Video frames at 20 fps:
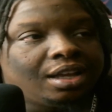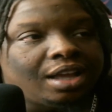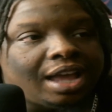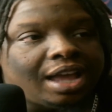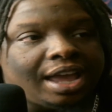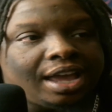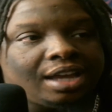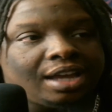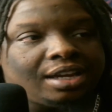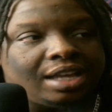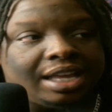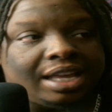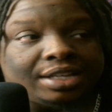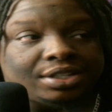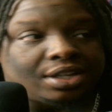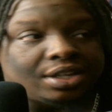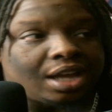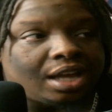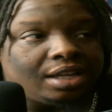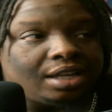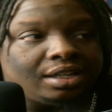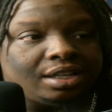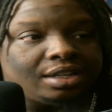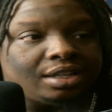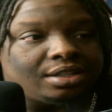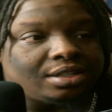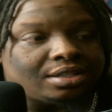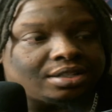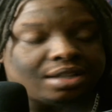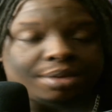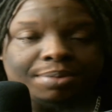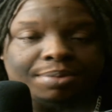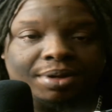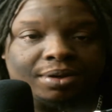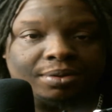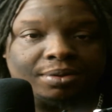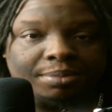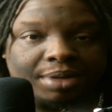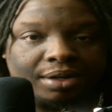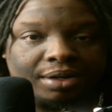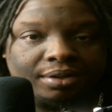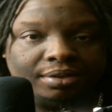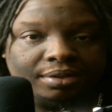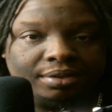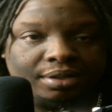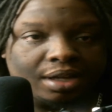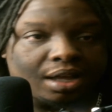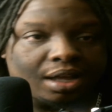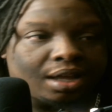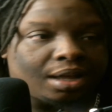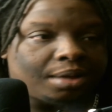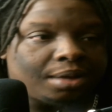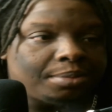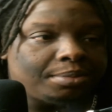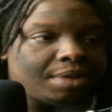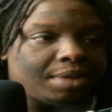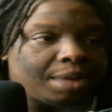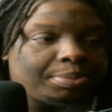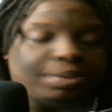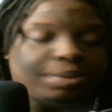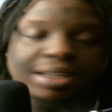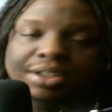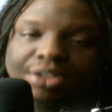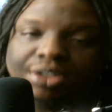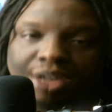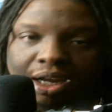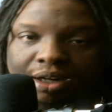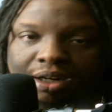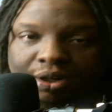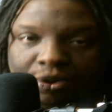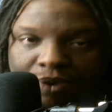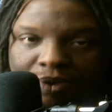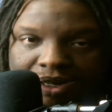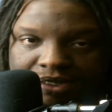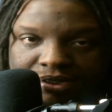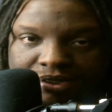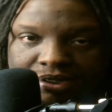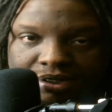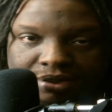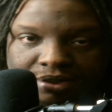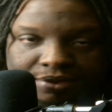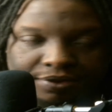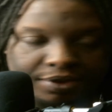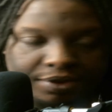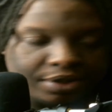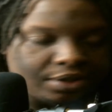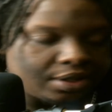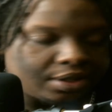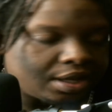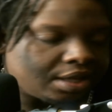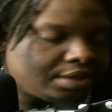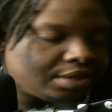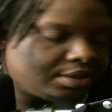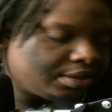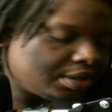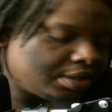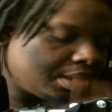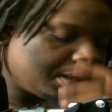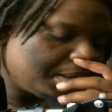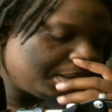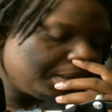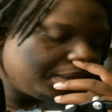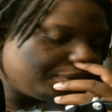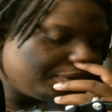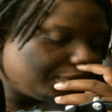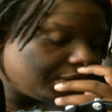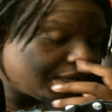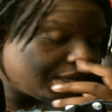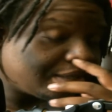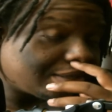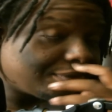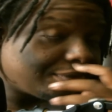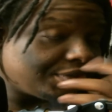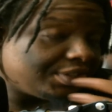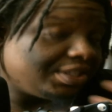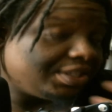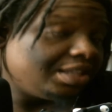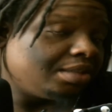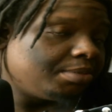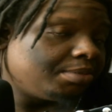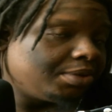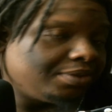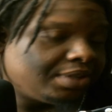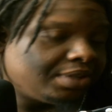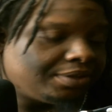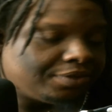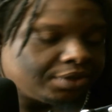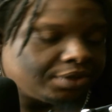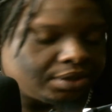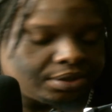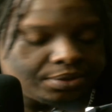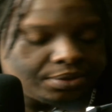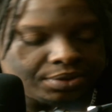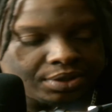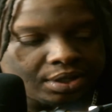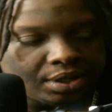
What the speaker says: And each night, it just got better and better. I played Chuck Cranston for you guys. If you guys haven't seen the movie Footloose,